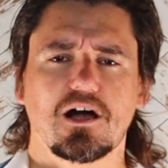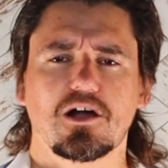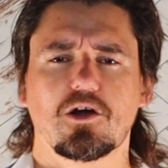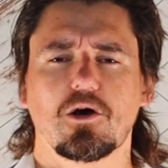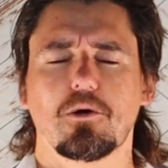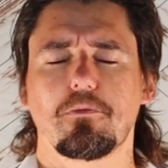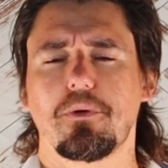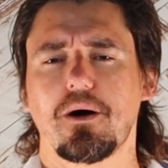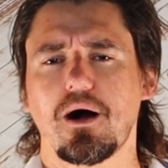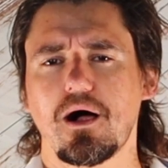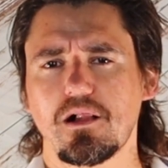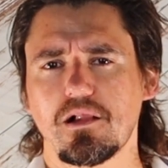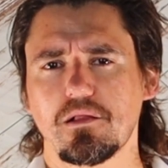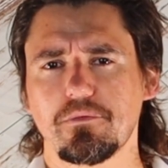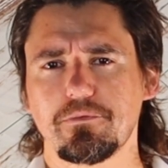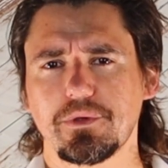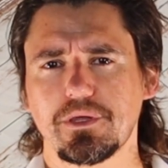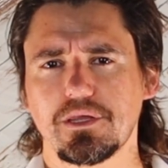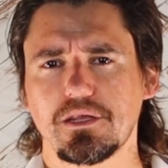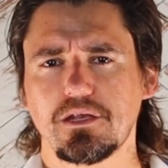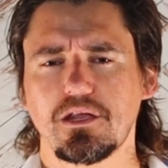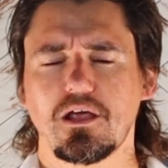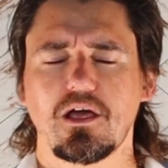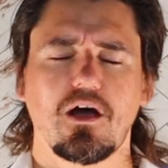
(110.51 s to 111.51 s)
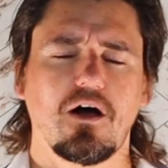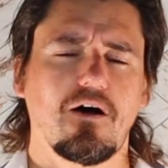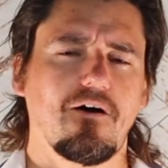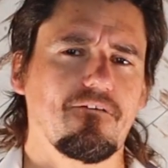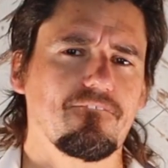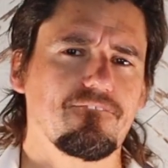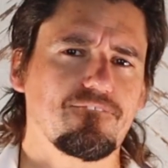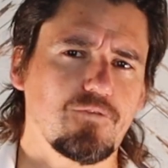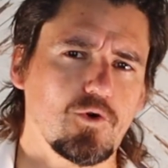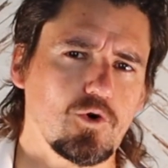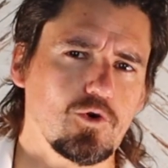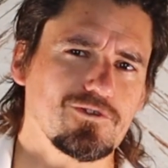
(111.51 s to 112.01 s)
a cobalamin,
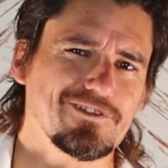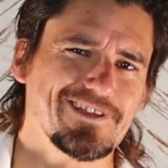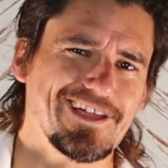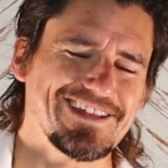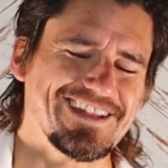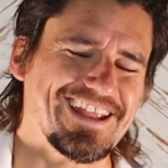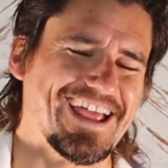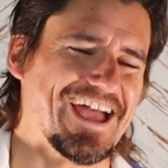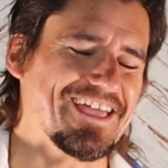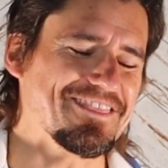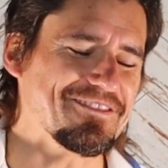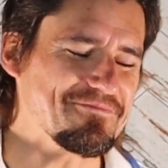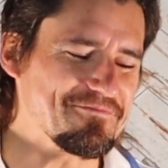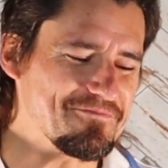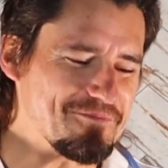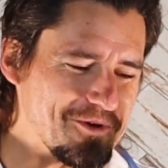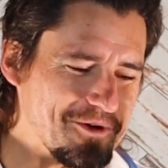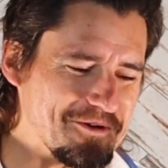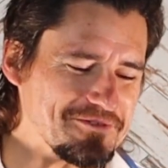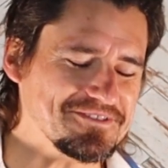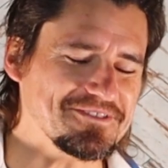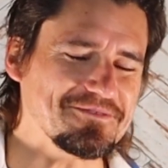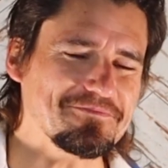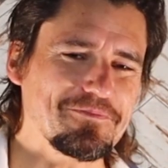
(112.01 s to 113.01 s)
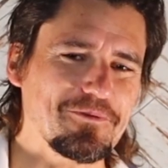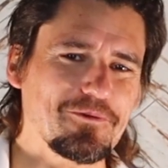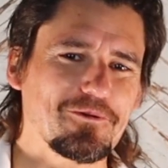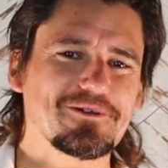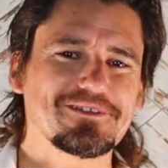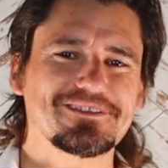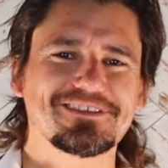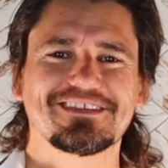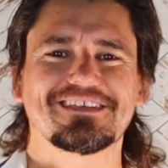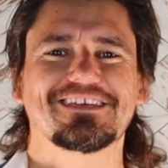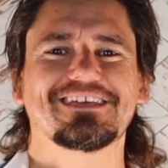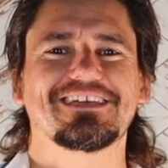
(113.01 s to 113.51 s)
a folate, and the most
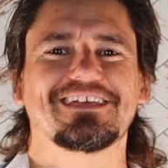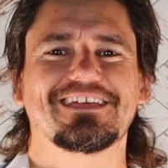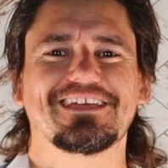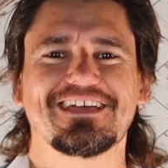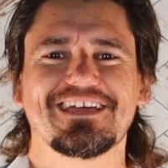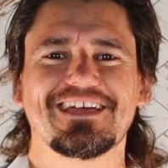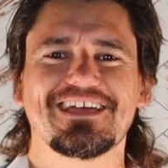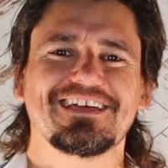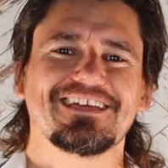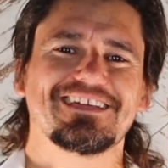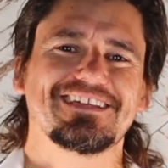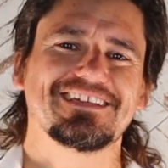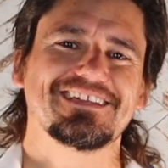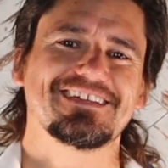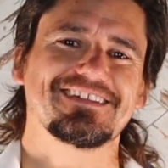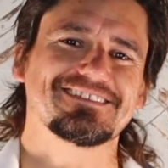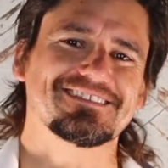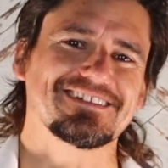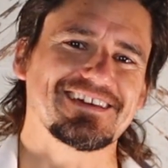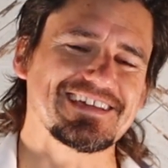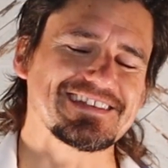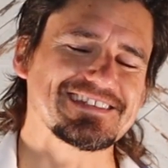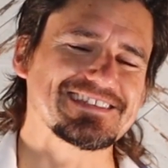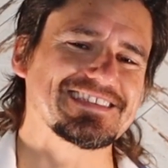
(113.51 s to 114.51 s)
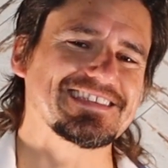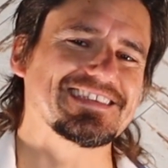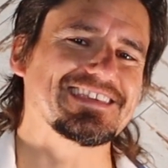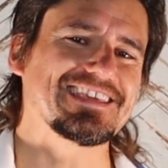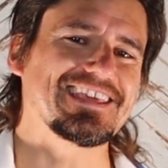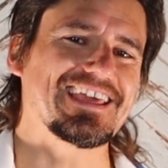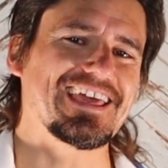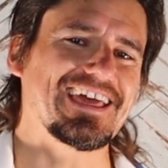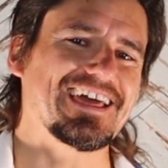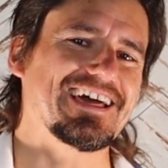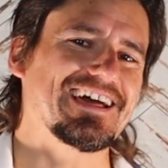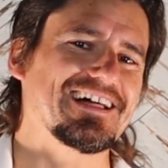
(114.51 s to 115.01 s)
important thing is a
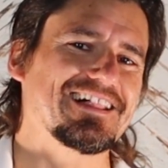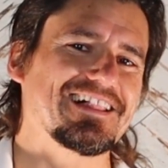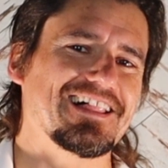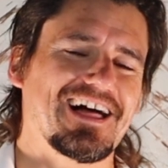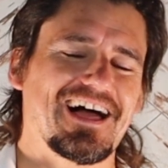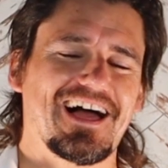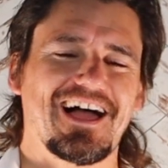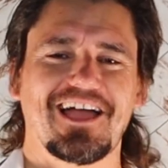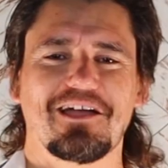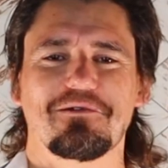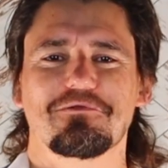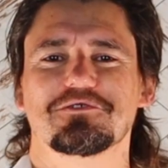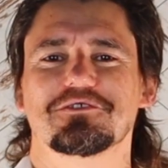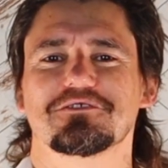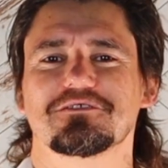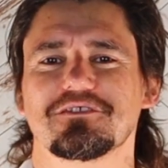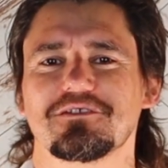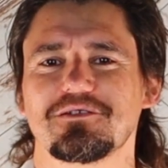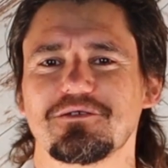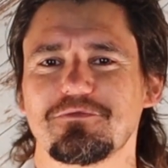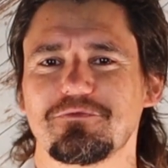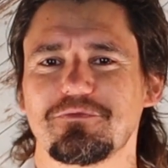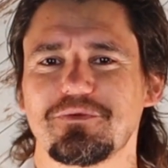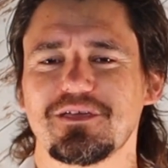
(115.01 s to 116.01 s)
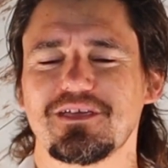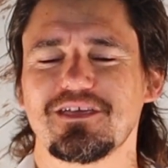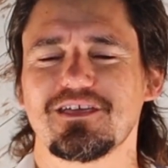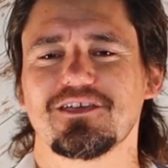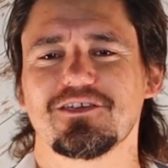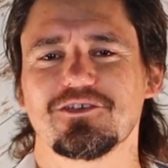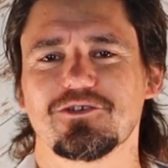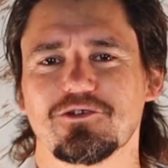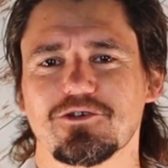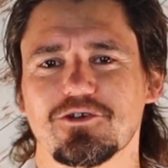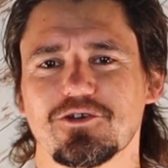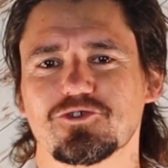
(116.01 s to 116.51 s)
TLI, which is gonna be
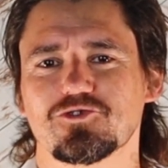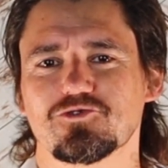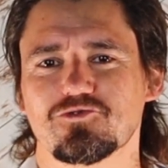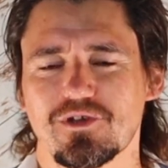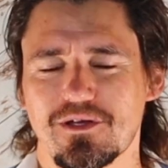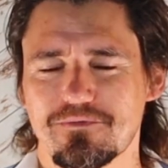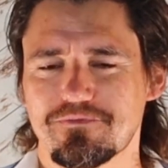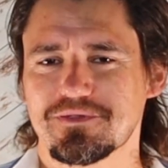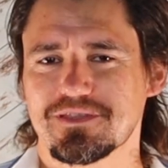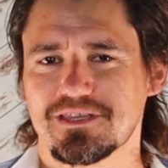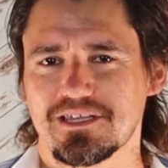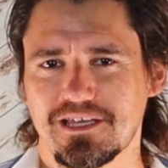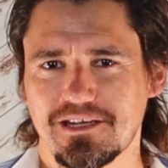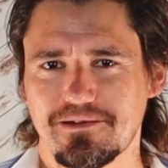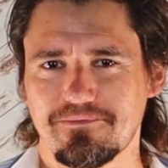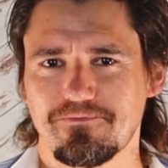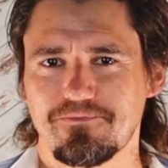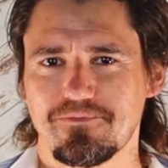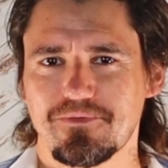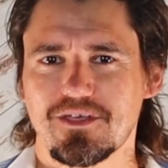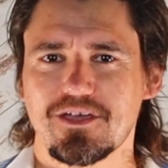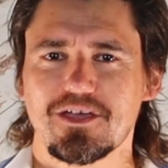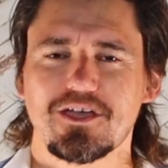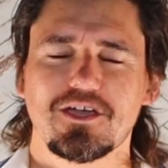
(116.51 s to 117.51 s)
your trypsin.